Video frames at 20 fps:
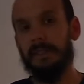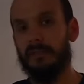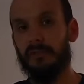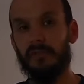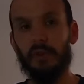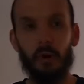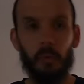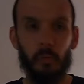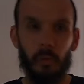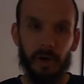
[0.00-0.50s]

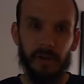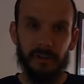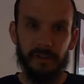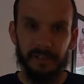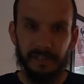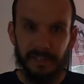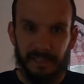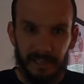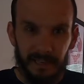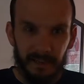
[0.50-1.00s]
Not what
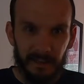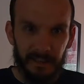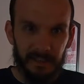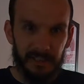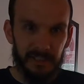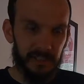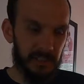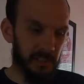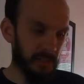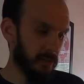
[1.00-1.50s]
I'd ideally
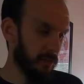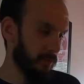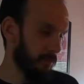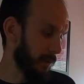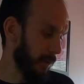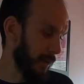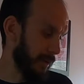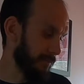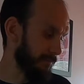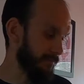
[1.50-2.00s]
like to do,
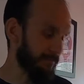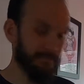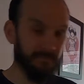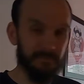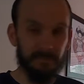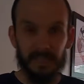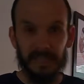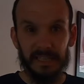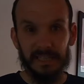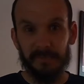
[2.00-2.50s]
but
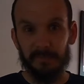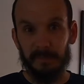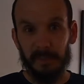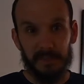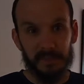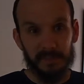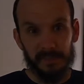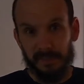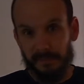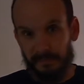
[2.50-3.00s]
needs
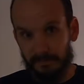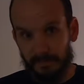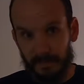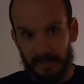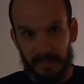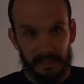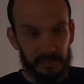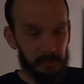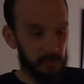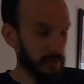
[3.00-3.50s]
must,
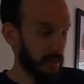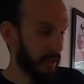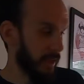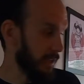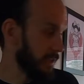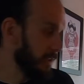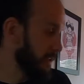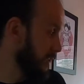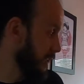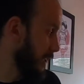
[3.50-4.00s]
it is what it
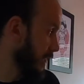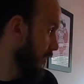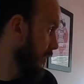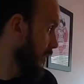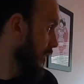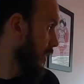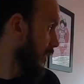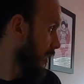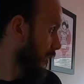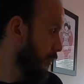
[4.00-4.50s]
is. So
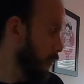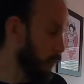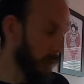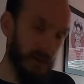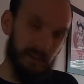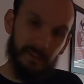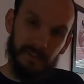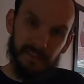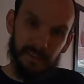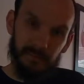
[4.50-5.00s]
I'm going to
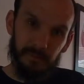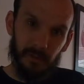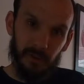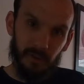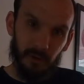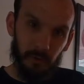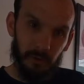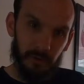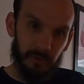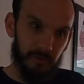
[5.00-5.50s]
whack these in the
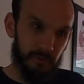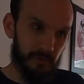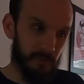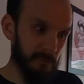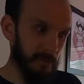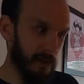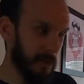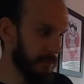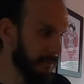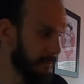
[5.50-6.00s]
microwave for
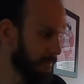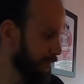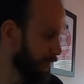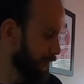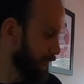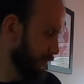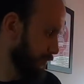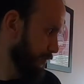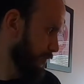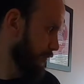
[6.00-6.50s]
a moment.
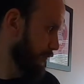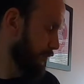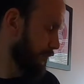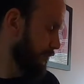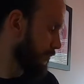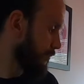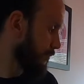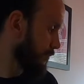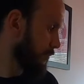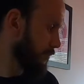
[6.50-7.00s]

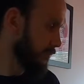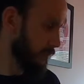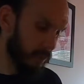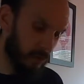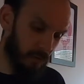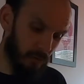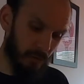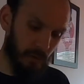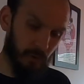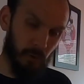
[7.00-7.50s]

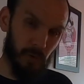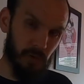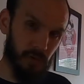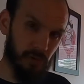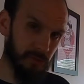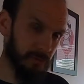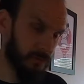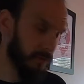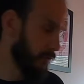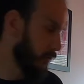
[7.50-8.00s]
I've already washed
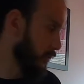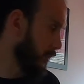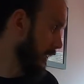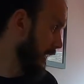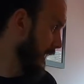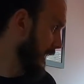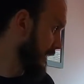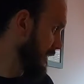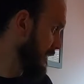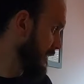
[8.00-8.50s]
them
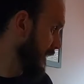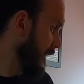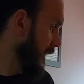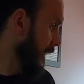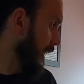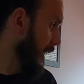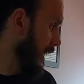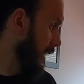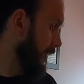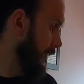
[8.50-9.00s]
beforehand,
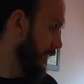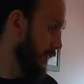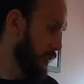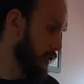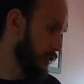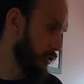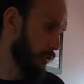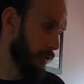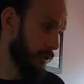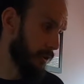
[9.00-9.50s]
and then I'll
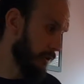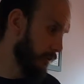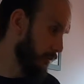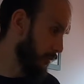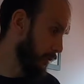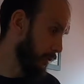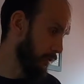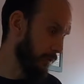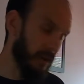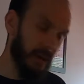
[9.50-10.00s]
talk you
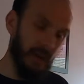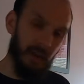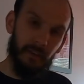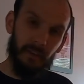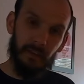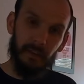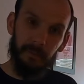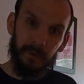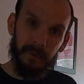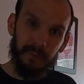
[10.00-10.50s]
through
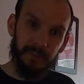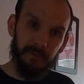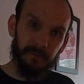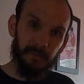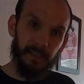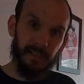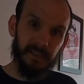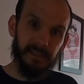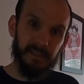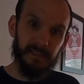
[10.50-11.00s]
the other bits and
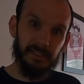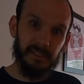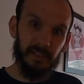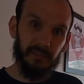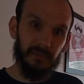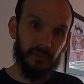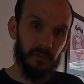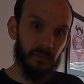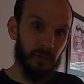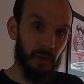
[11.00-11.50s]
pieces that
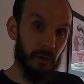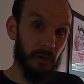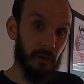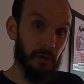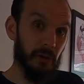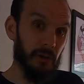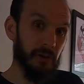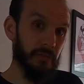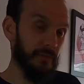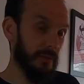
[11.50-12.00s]
I've got going
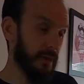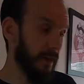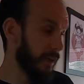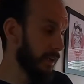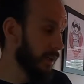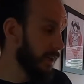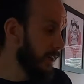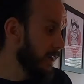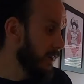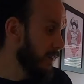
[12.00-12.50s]
on.
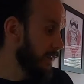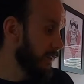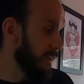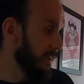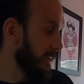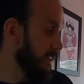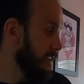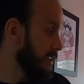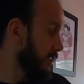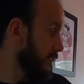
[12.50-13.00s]
Hopefully I can
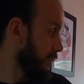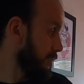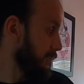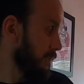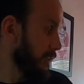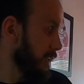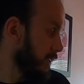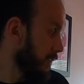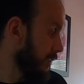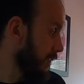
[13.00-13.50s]
get some
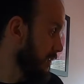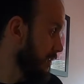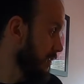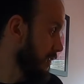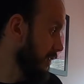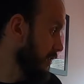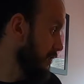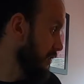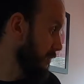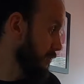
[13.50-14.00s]
nice
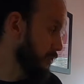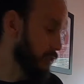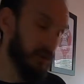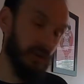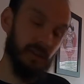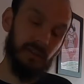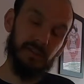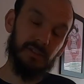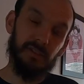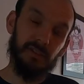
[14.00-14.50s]
close-up
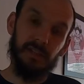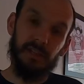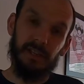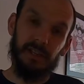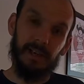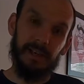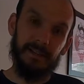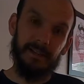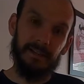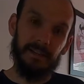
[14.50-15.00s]
shots
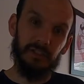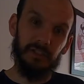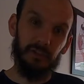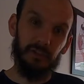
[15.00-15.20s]
and